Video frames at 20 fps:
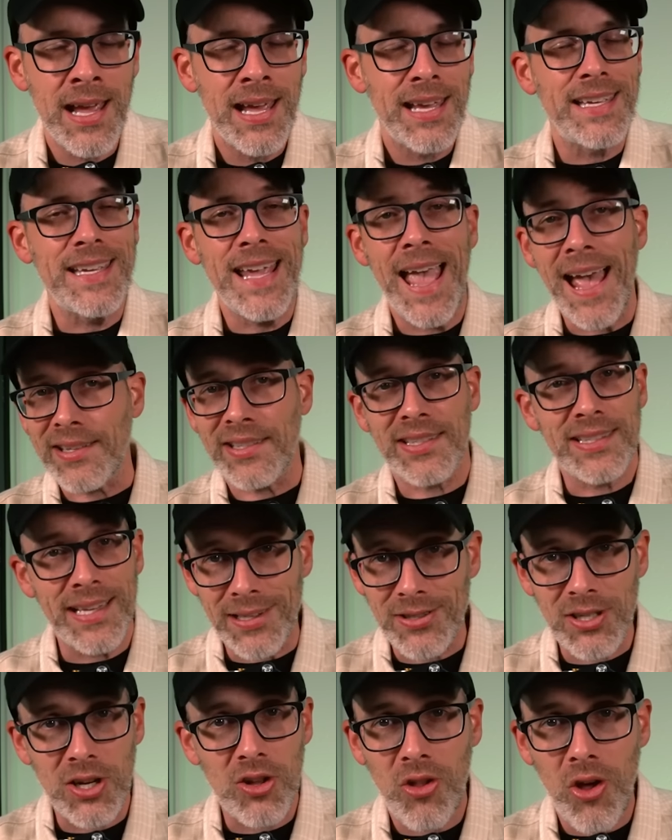Yes,
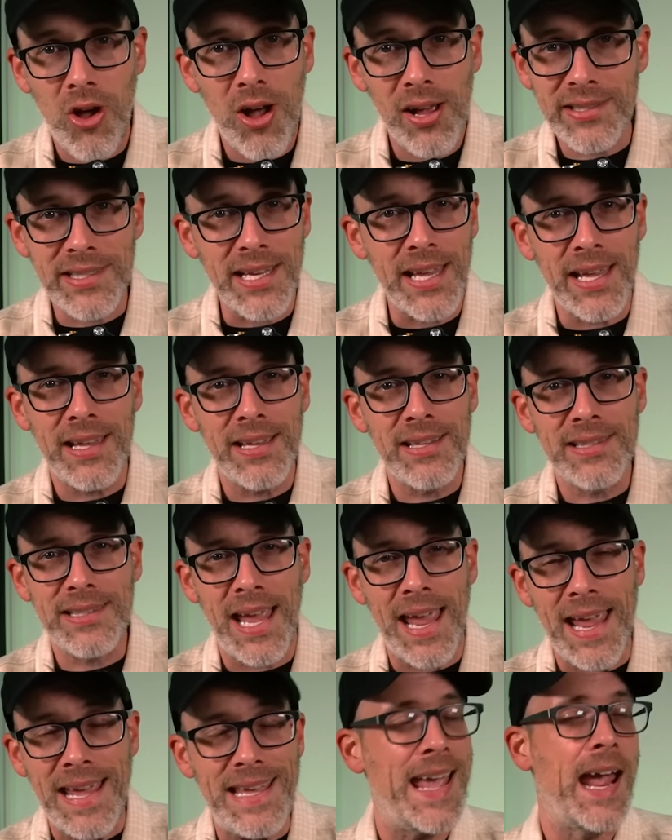Santa Claus is
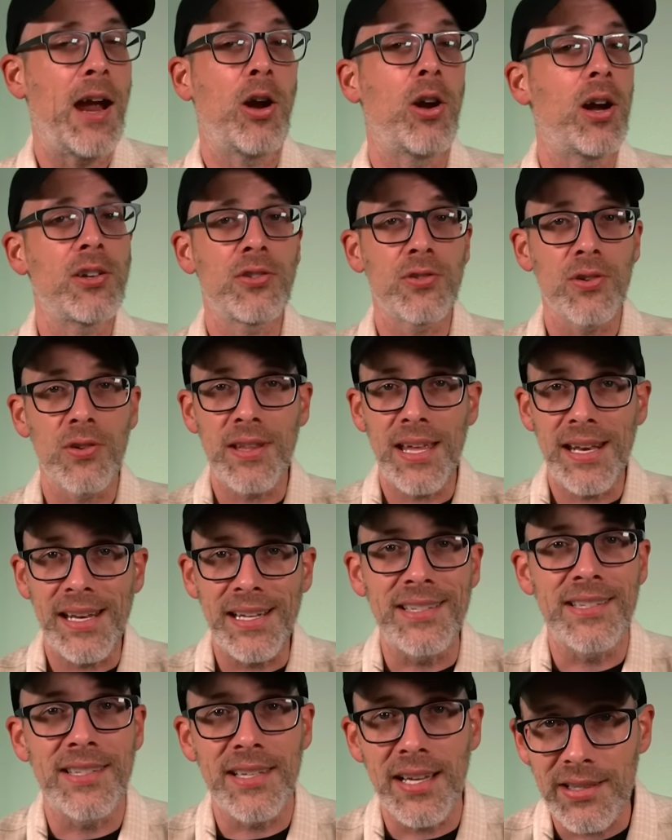a character that
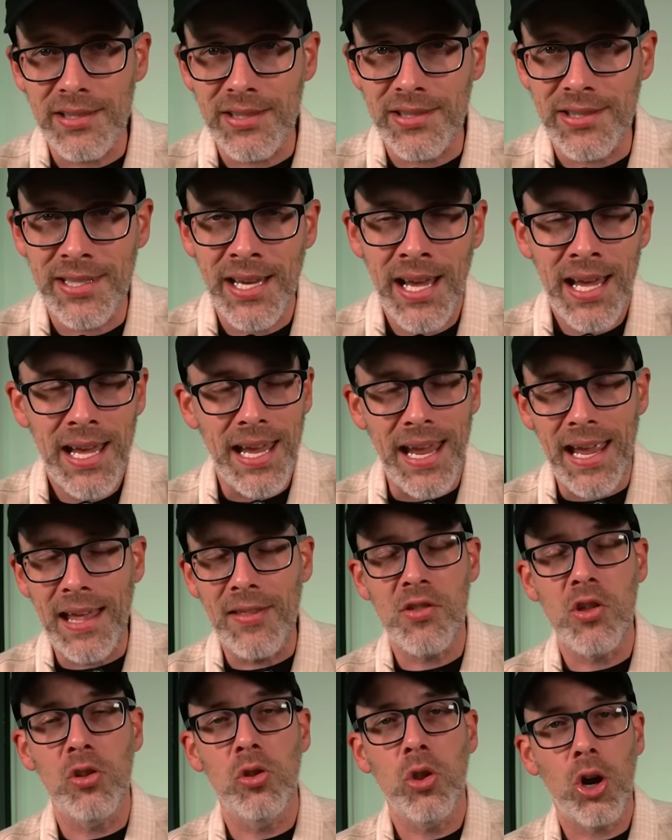exists
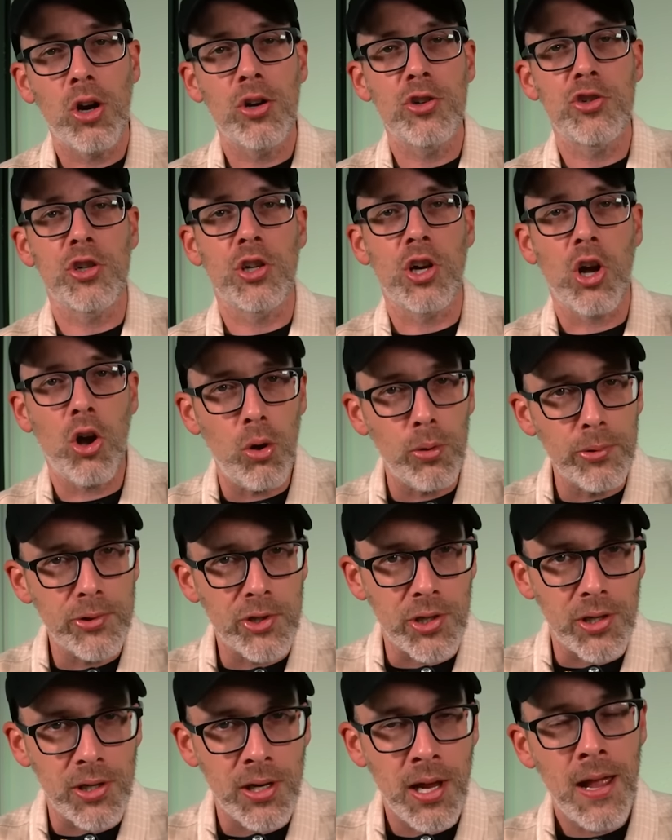in the larger
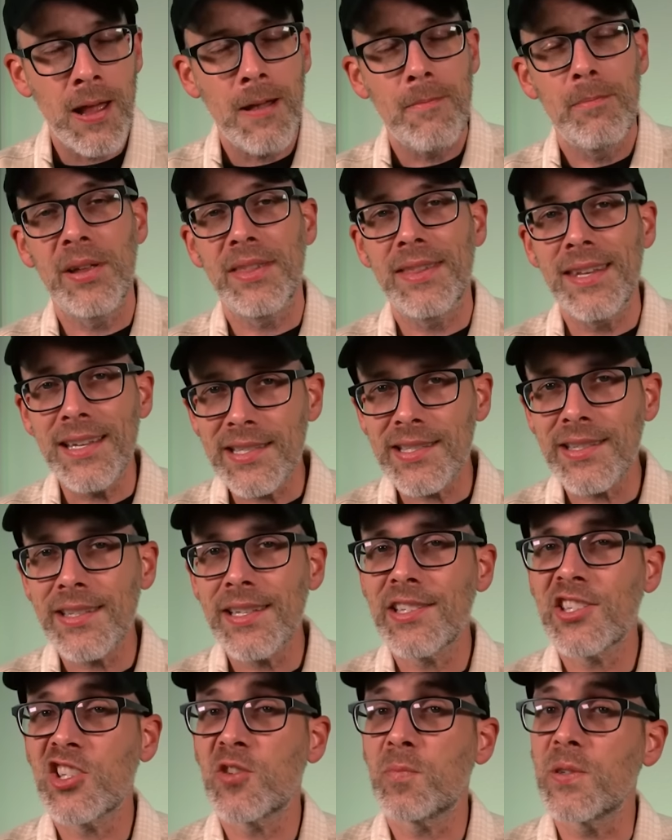culture, but this
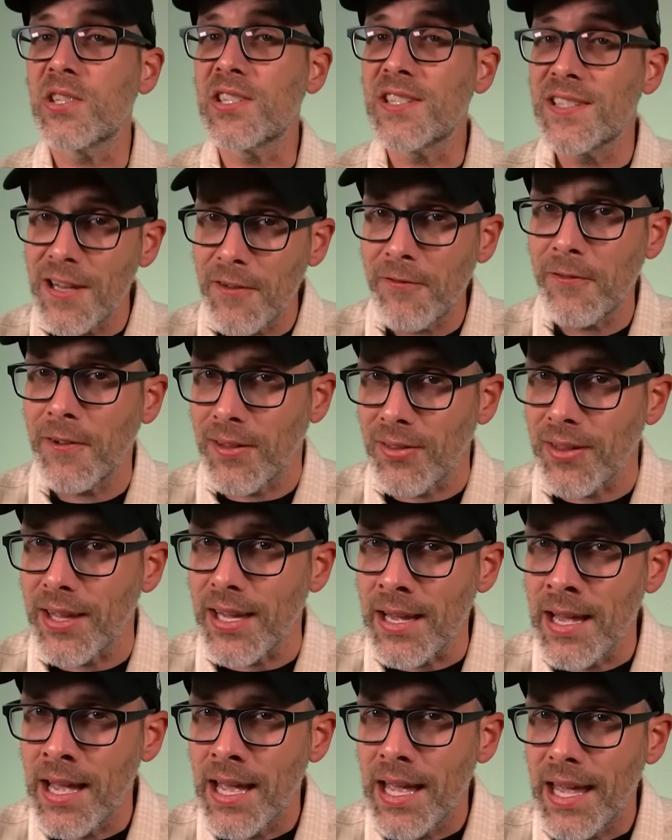list
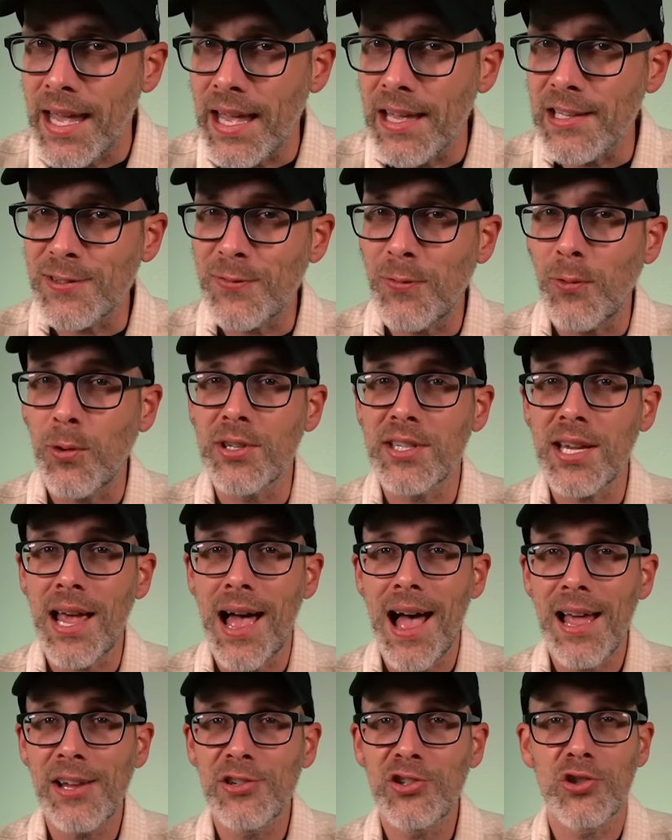specifically is for
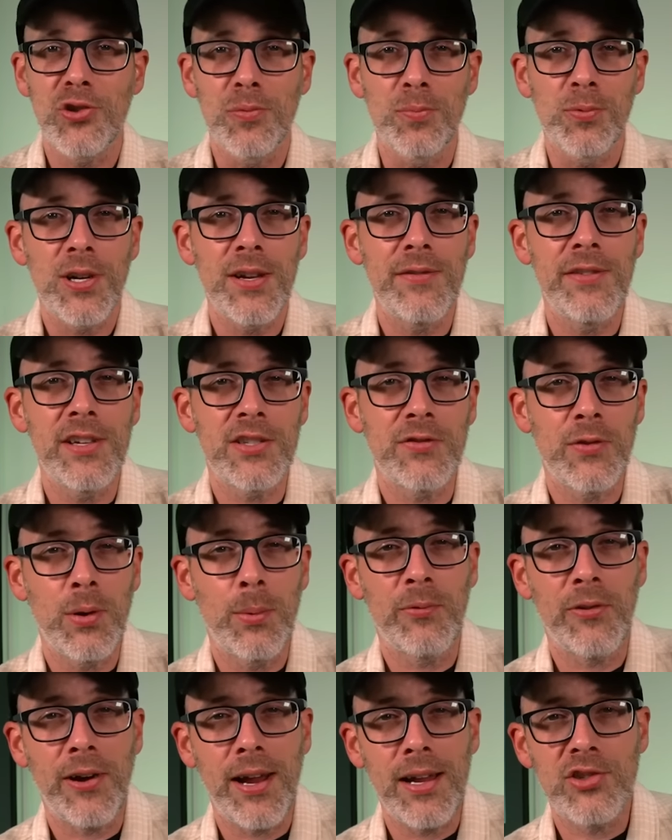ties to previous
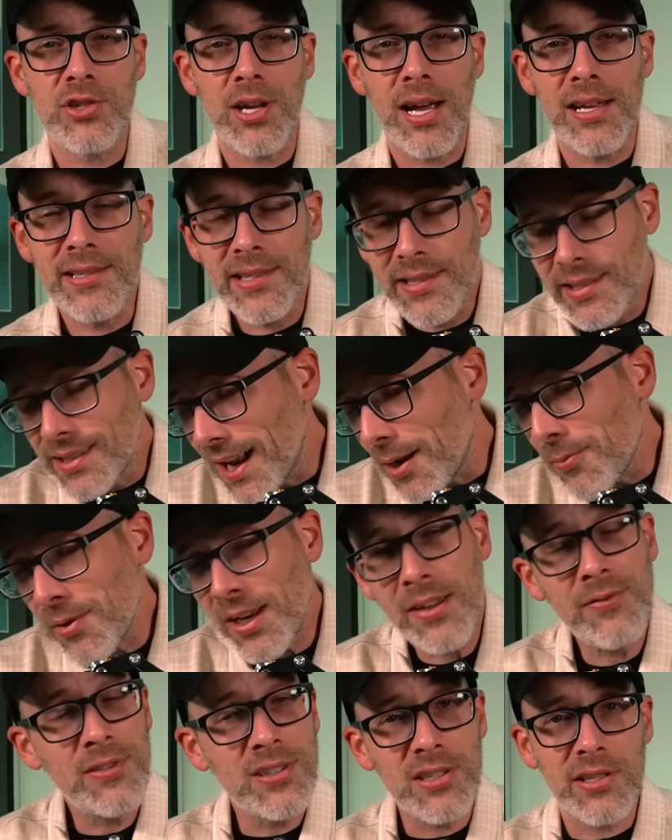film franchises. And I would
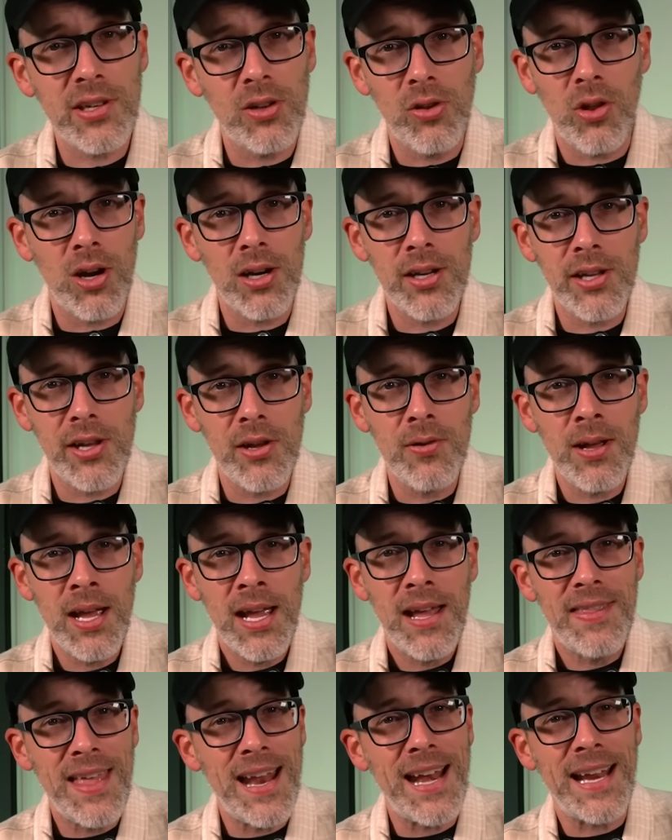even still argue
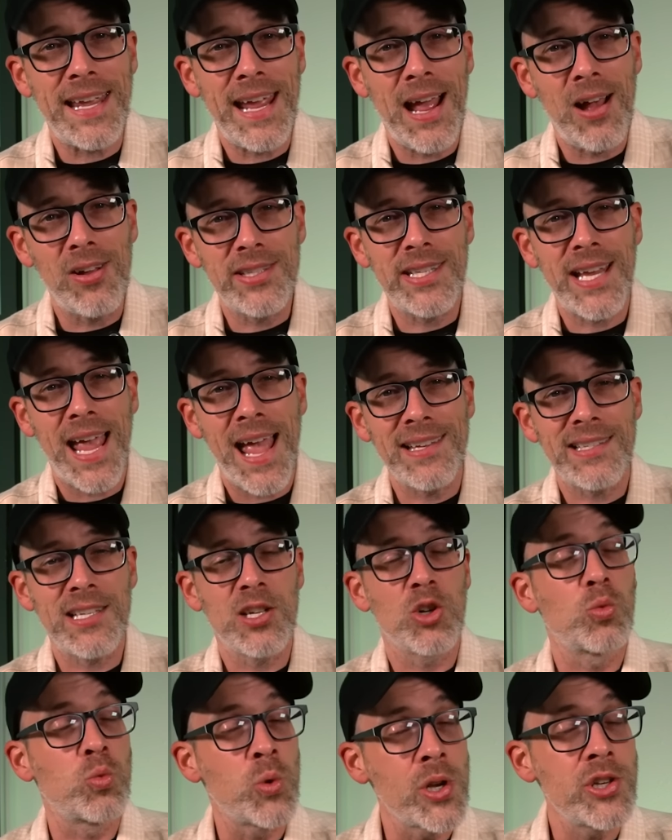that it counts as
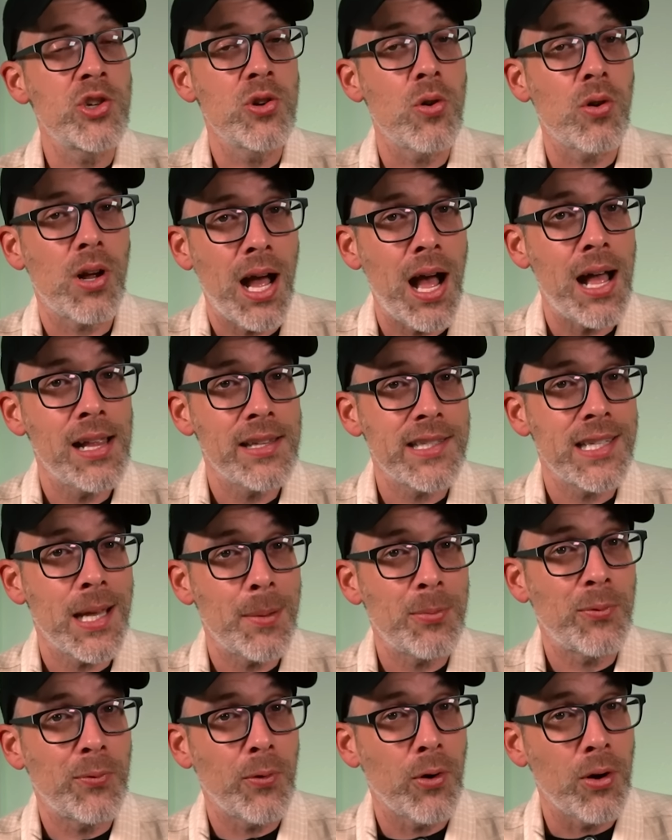an original
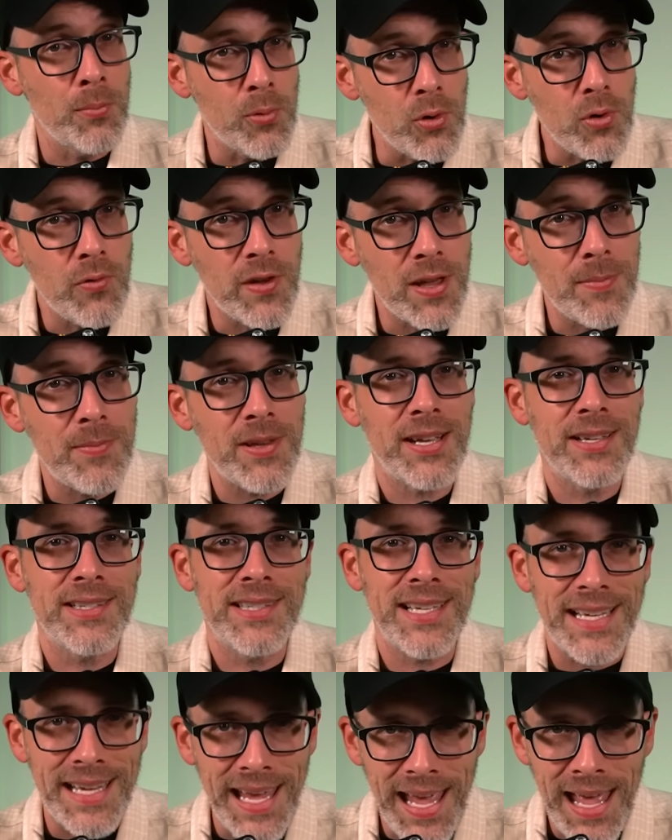concept for a movie
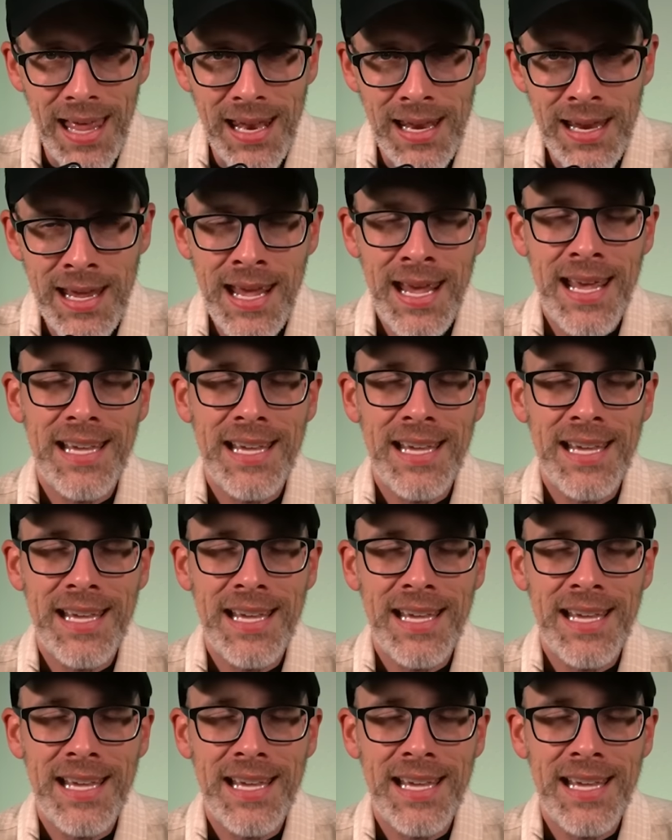because, again,